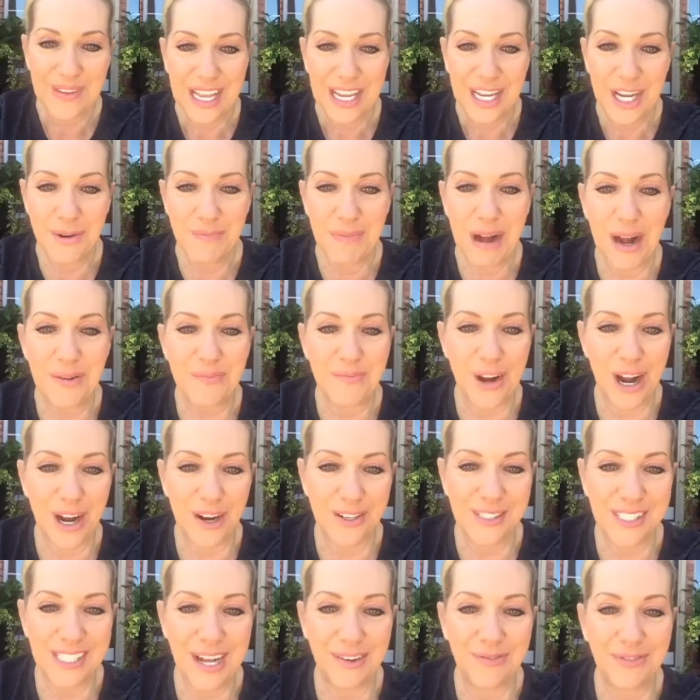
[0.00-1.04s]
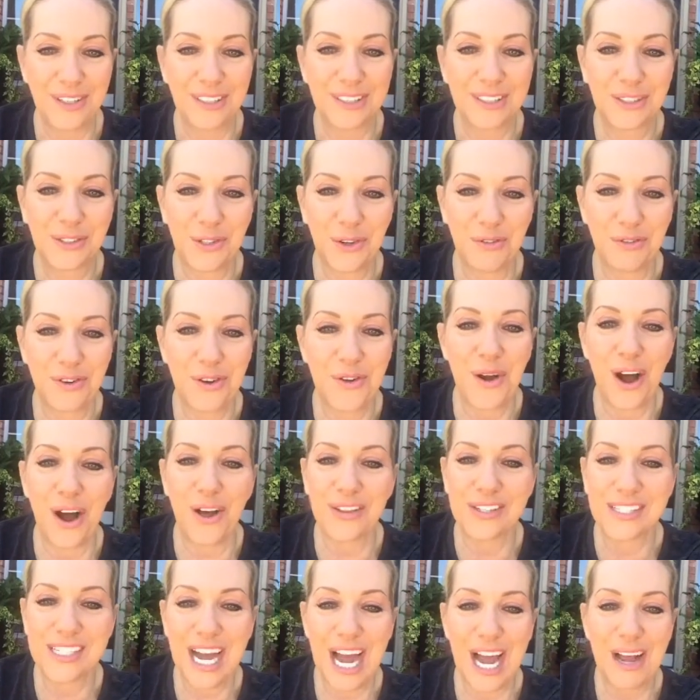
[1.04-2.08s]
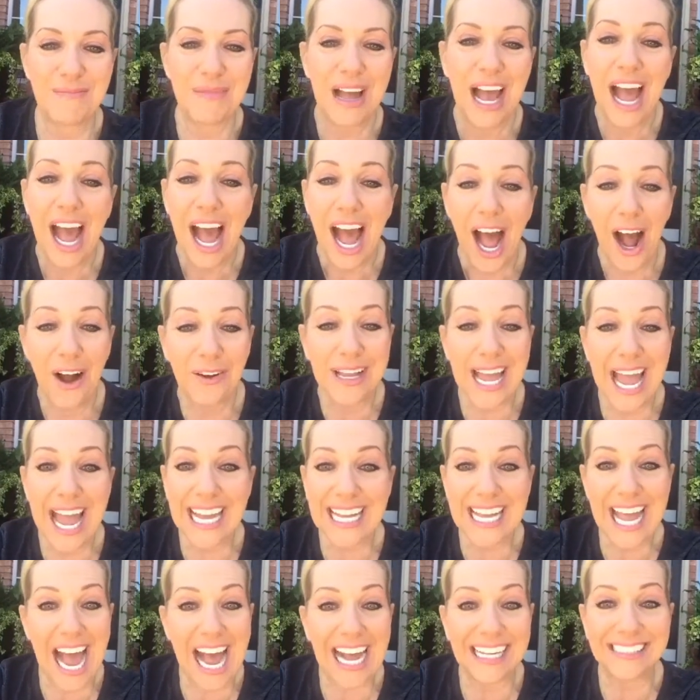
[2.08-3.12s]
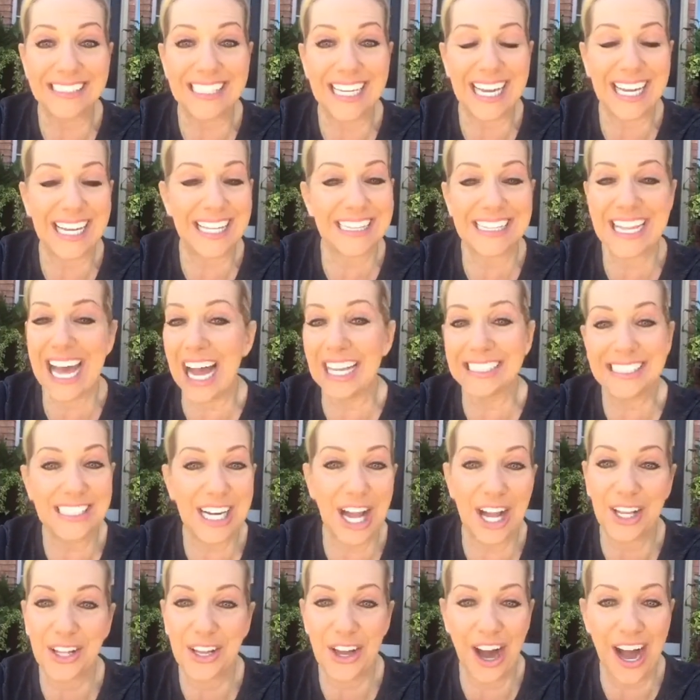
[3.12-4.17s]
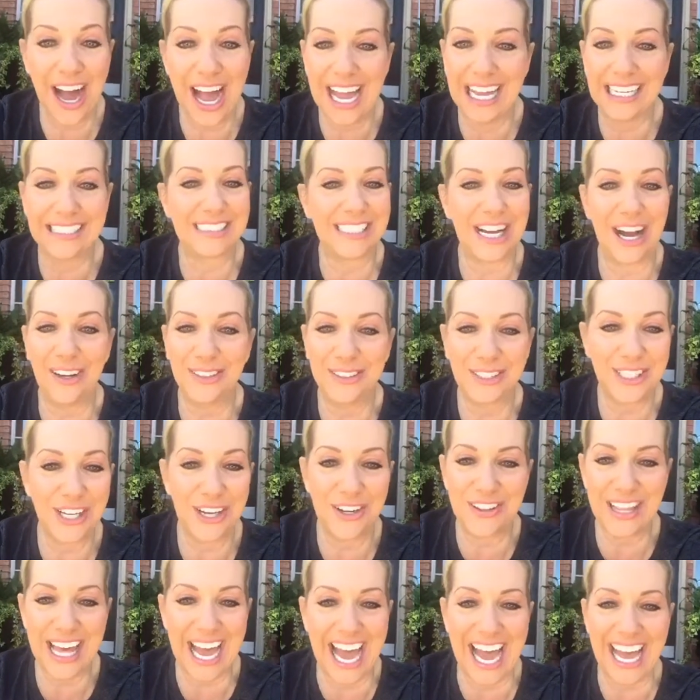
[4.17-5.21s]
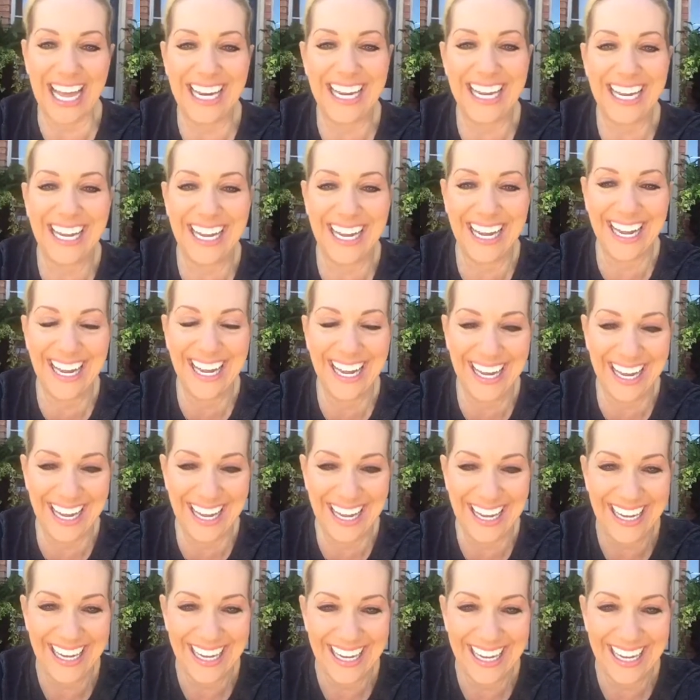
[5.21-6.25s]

Your mom brought your stuff to the school for you all the time. Okay, Cassie, that's not good. Don't do that.